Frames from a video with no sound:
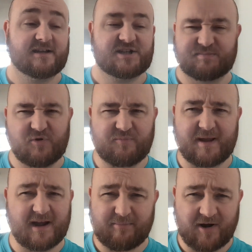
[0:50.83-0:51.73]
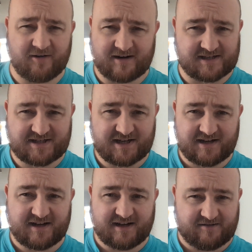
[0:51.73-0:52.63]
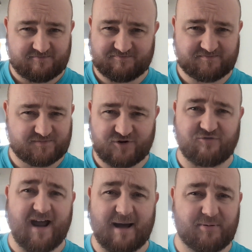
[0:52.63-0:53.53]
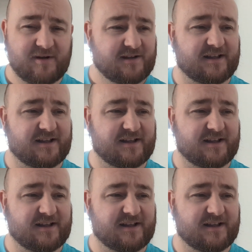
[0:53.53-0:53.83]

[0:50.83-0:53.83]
Smooth peanut butter is crap.